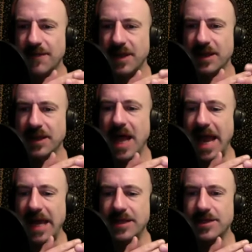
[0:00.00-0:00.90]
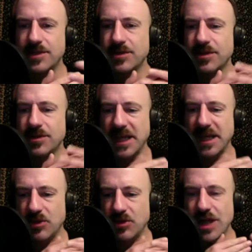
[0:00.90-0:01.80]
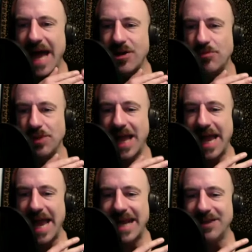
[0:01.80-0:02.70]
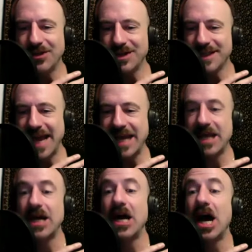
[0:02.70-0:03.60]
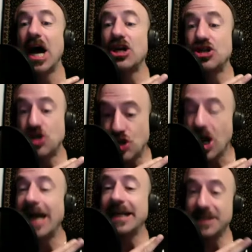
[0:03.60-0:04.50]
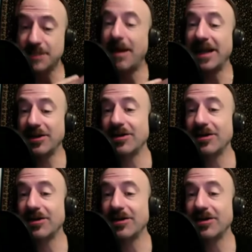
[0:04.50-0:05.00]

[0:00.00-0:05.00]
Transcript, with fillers: the light. So it's almost like a little shadow play. And it looks like a giant spider